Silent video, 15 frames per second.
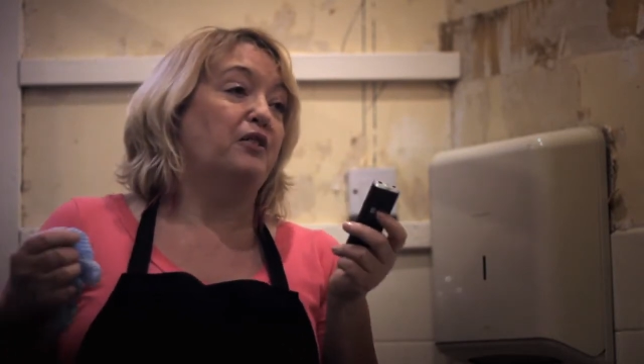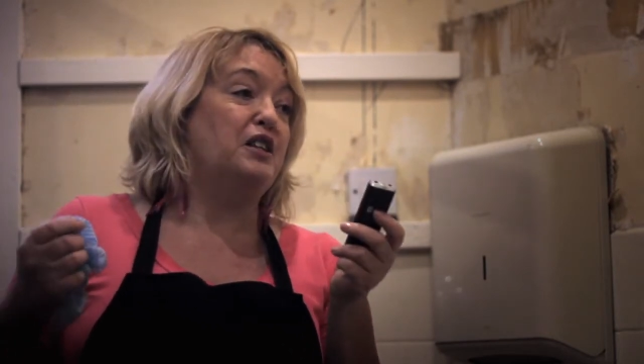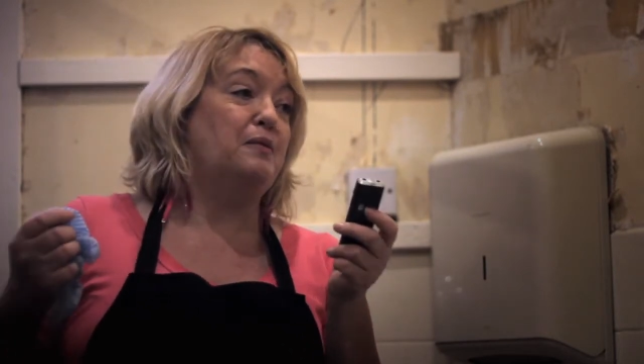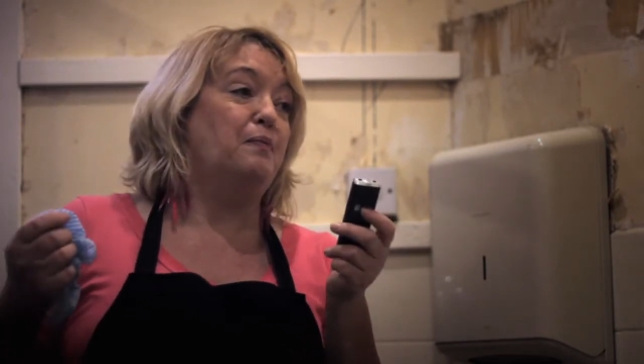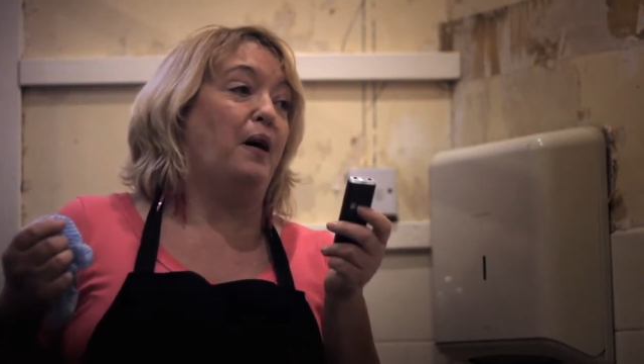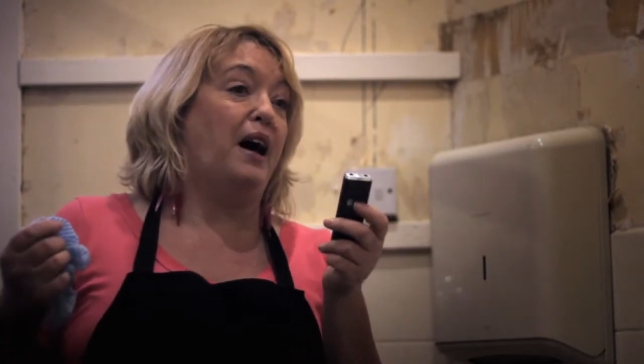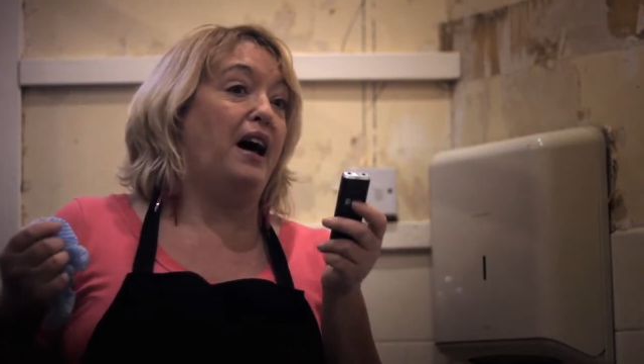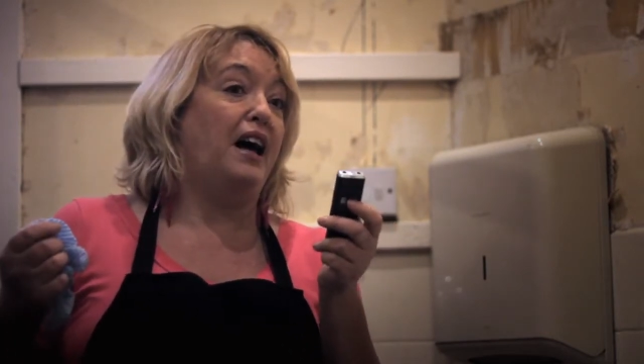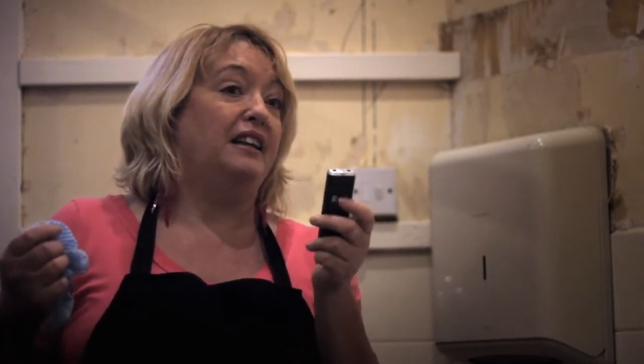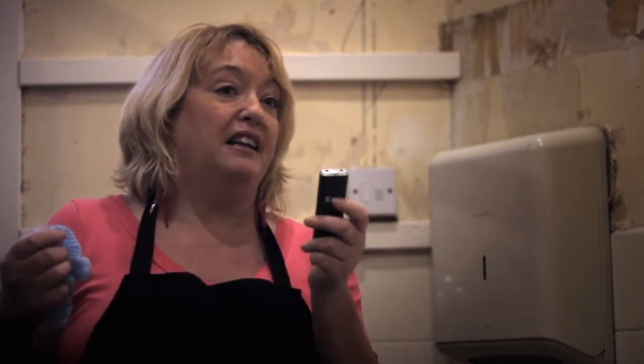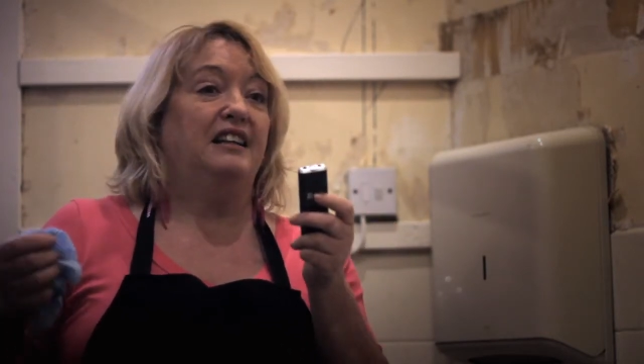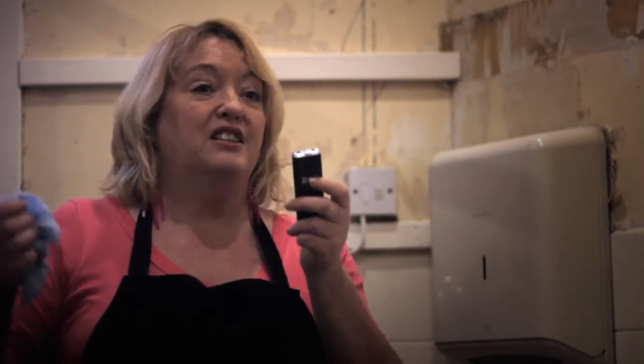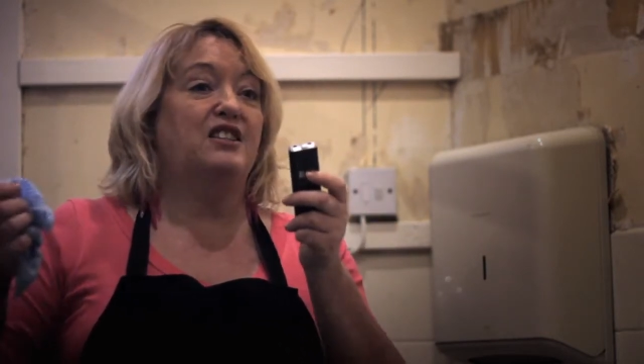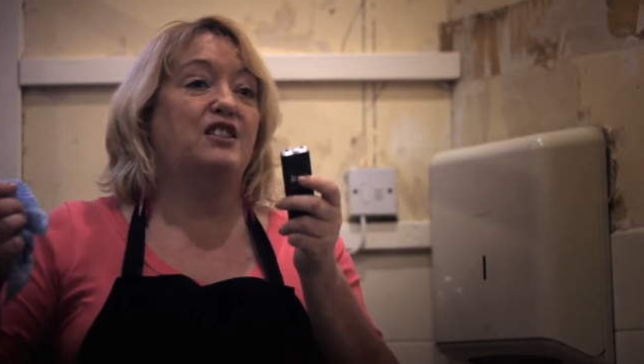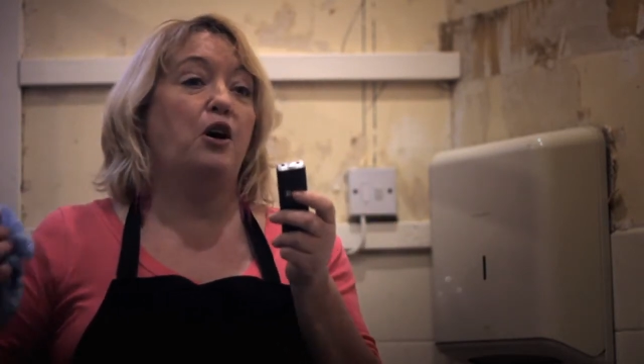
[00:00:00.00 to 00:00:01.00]
is bad,
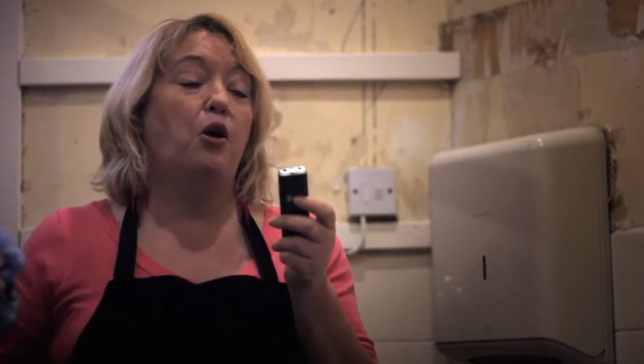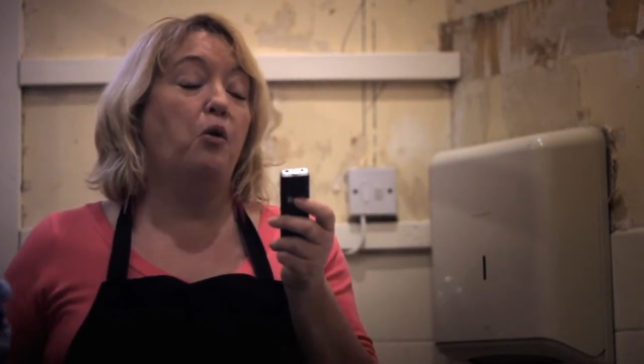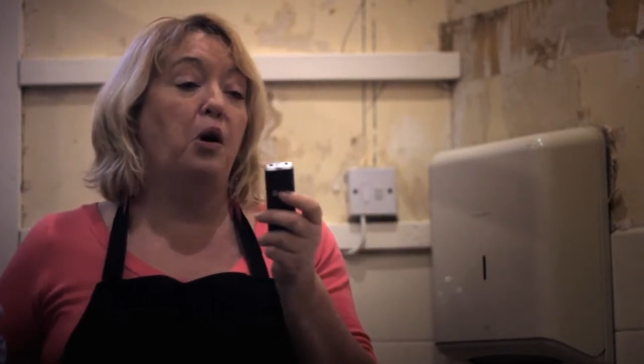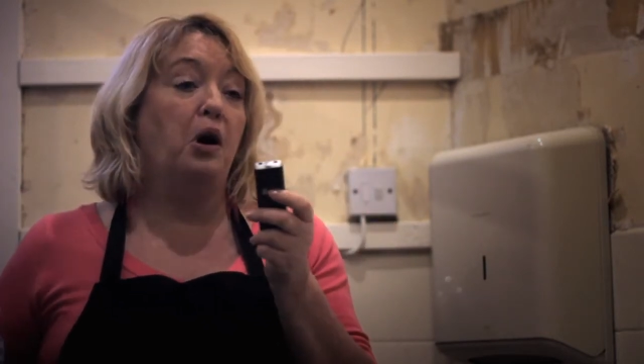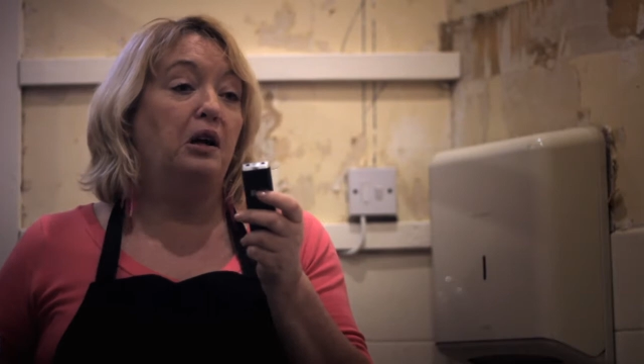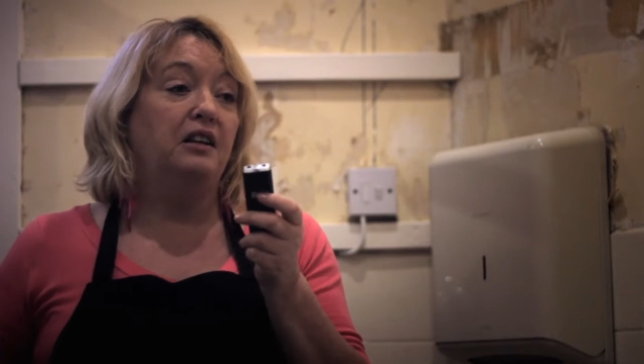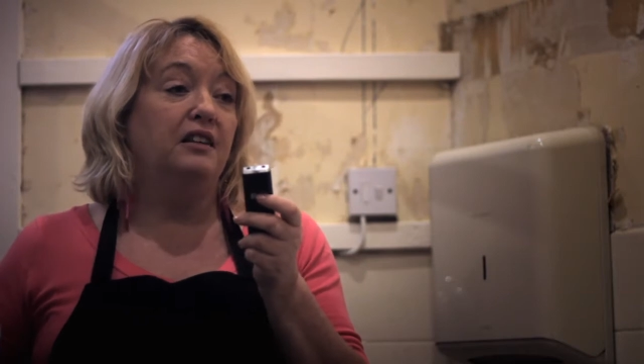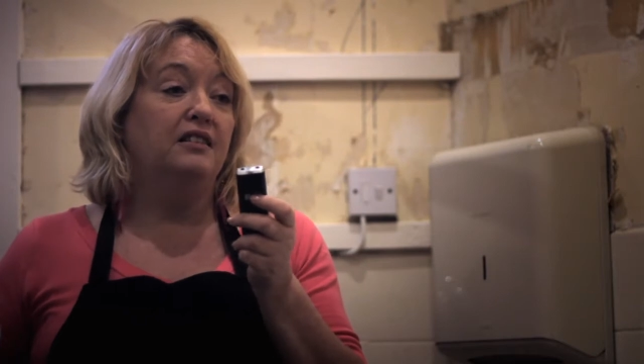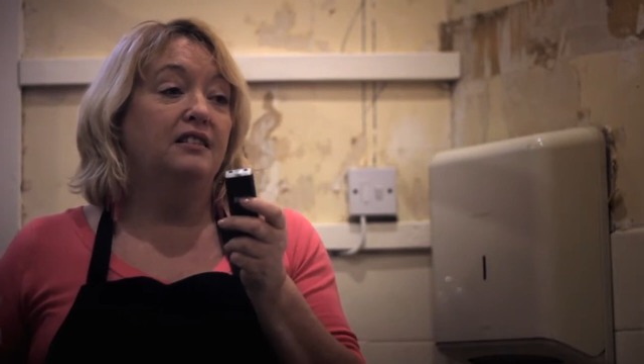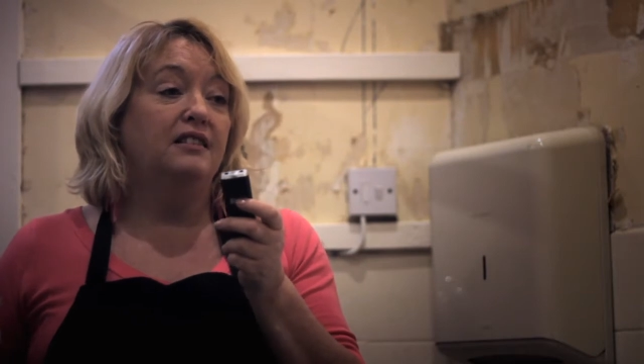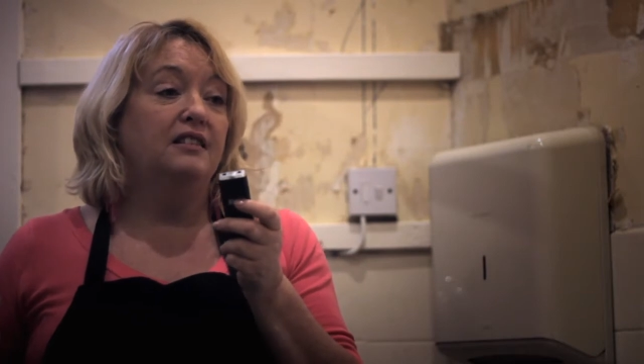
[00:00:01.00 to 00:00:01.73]
and so on.